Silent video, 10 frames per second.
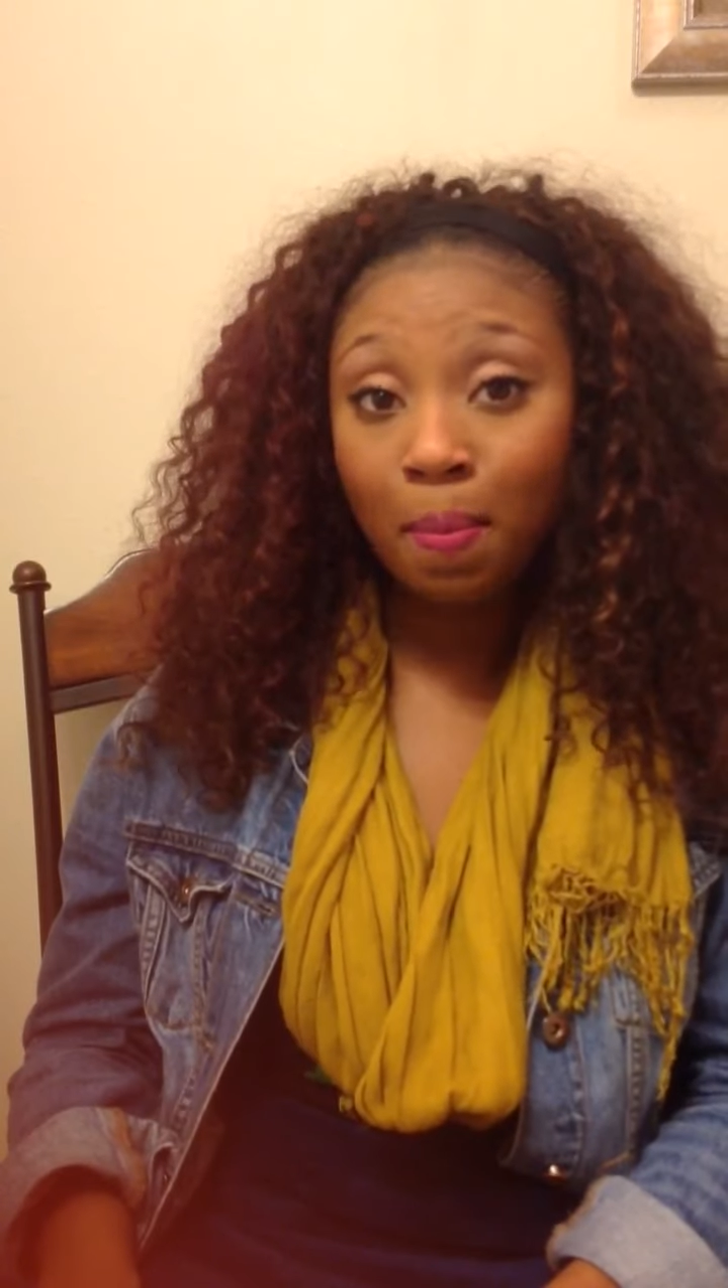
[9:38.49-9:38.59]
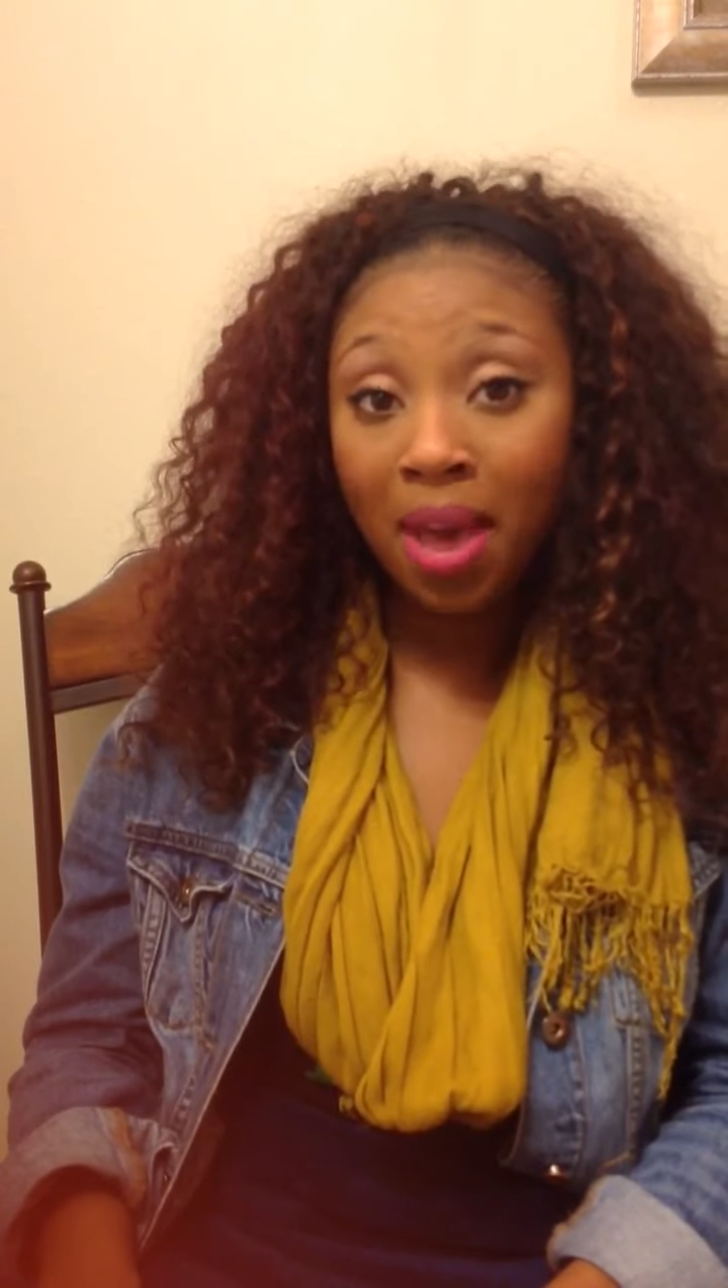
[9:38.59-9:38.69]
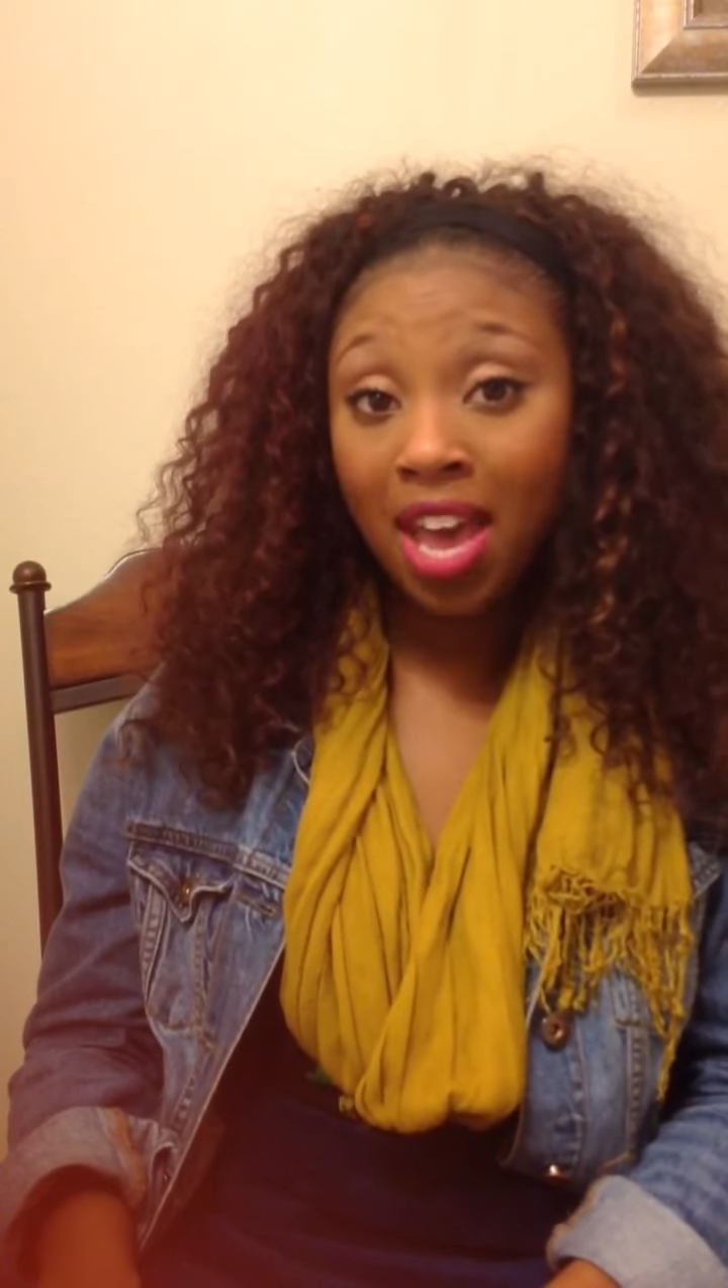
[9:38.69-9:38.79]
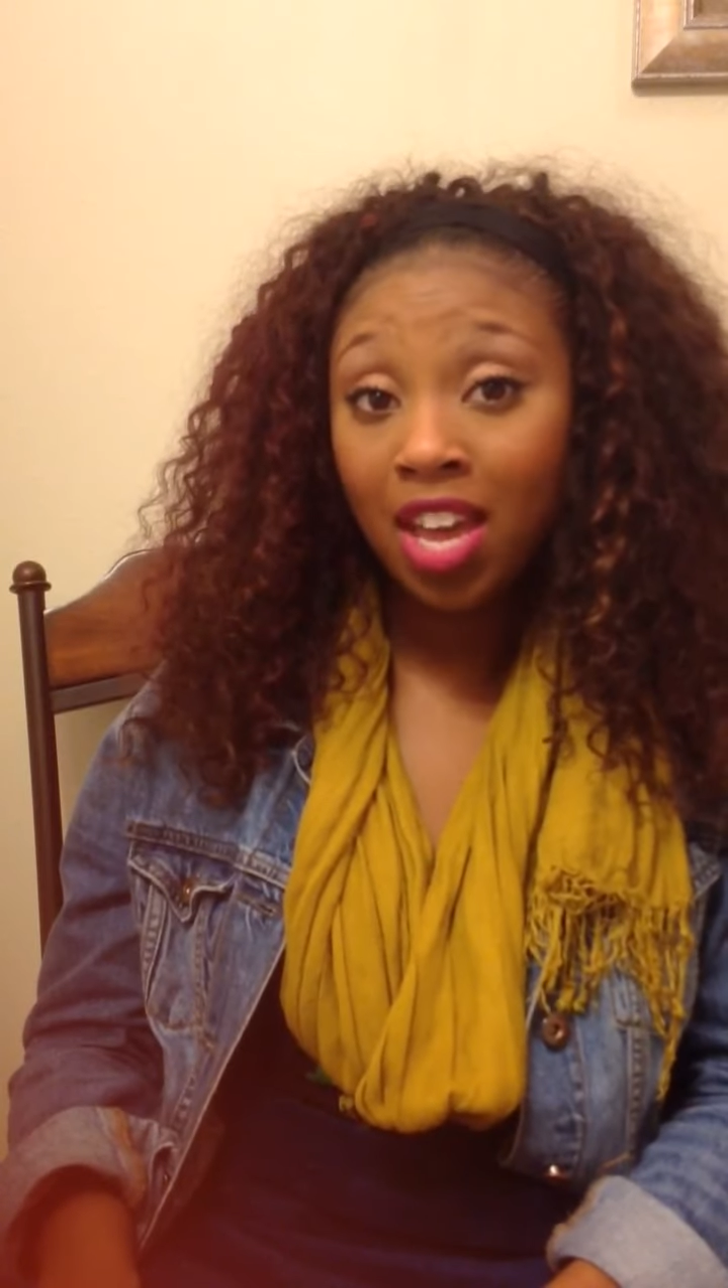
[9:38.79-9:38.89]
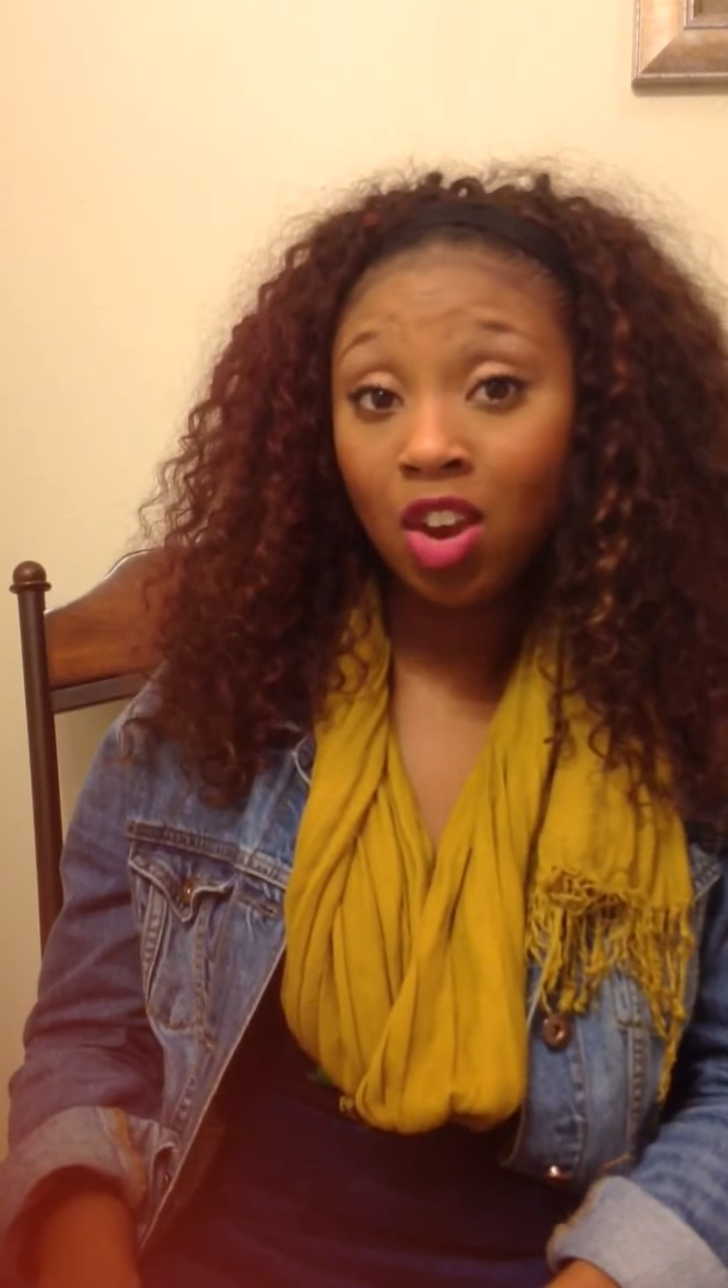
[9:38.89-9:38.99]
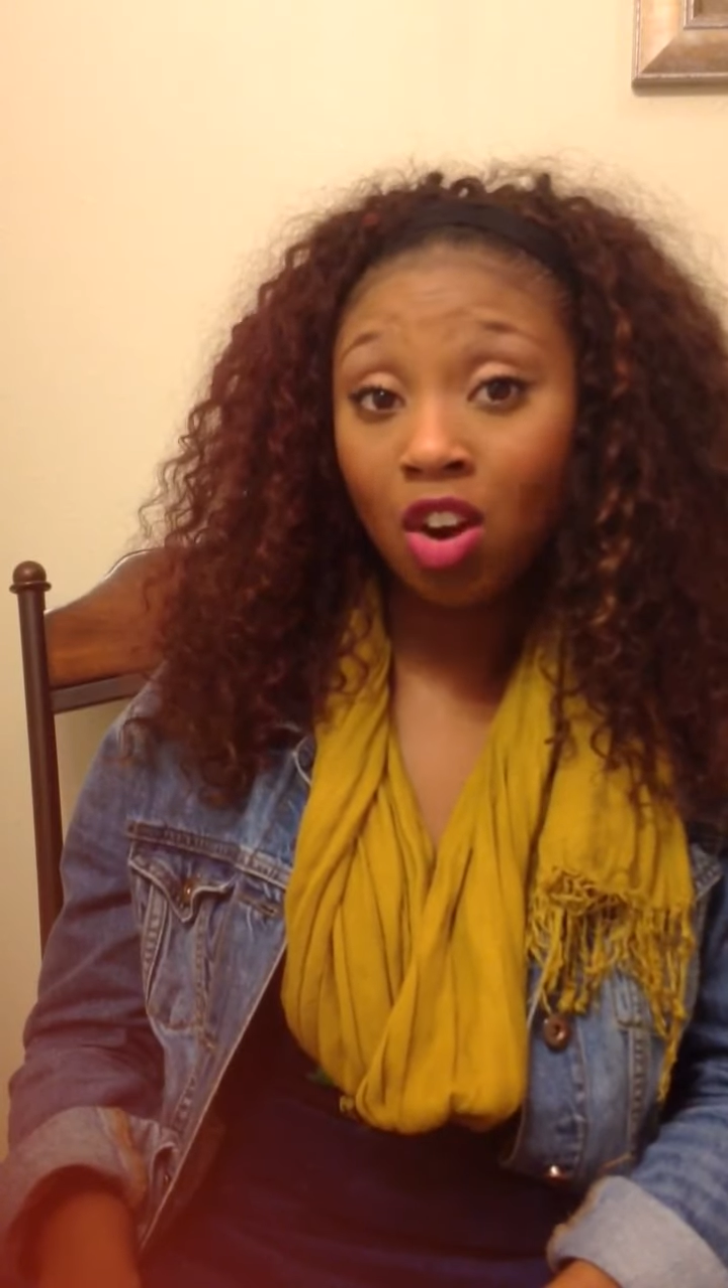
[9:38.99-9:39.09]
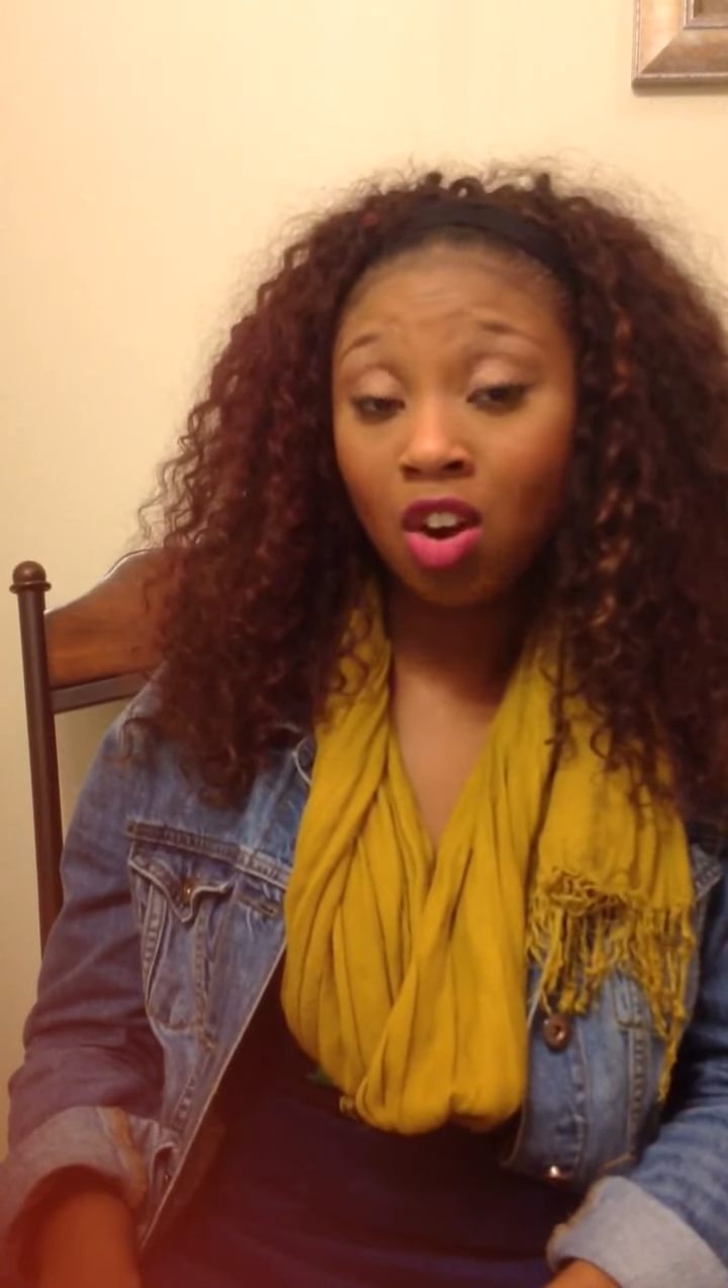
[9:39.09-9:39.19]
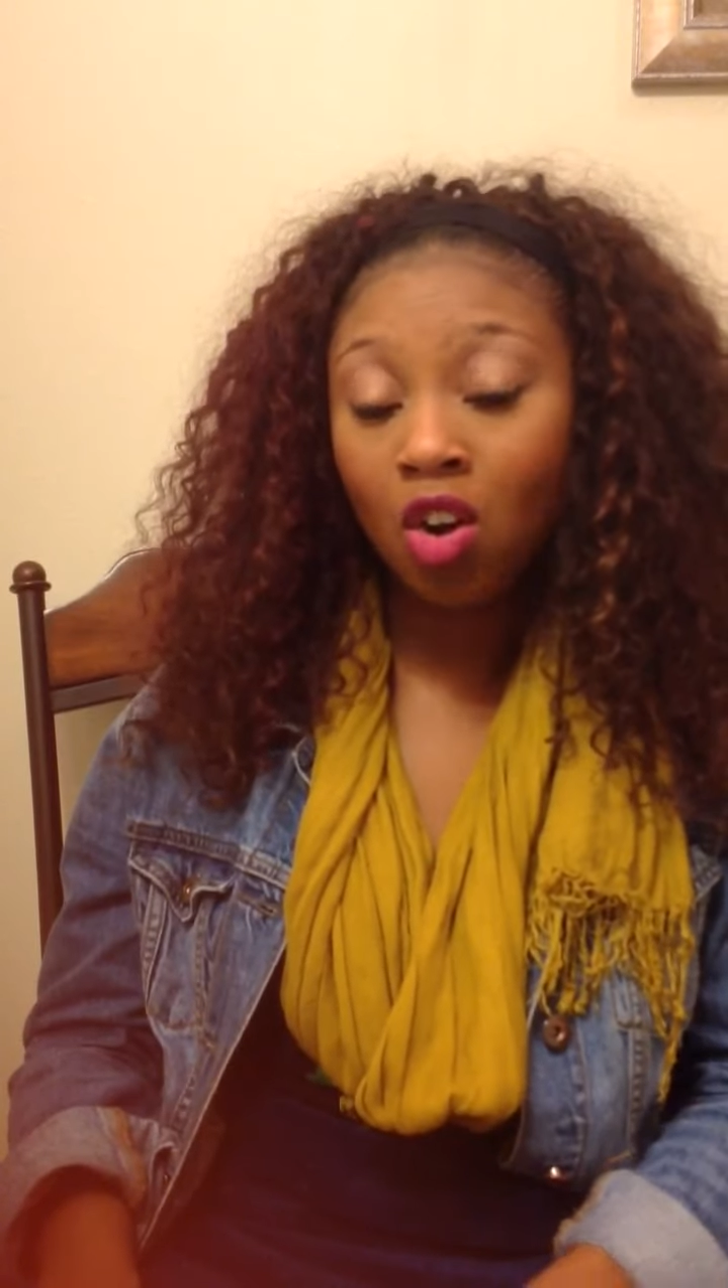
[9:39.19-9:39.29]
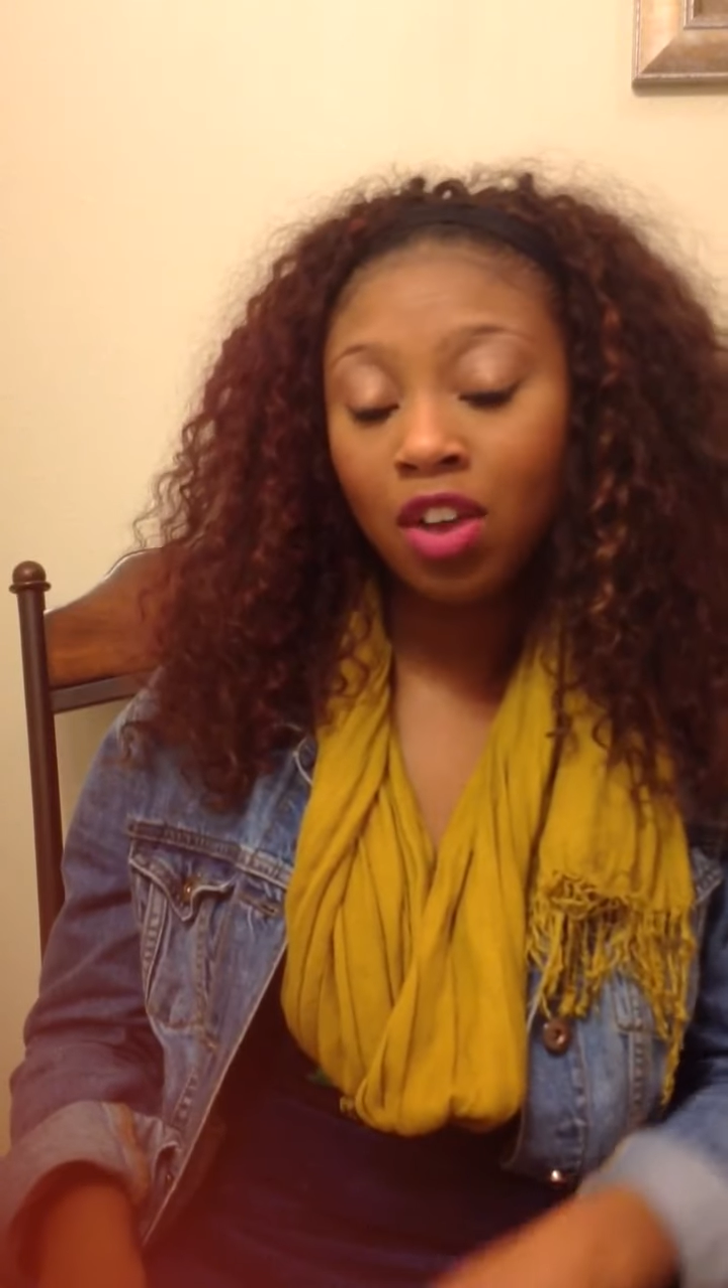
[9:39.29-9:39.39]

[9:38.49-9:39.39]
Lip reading: pay your own,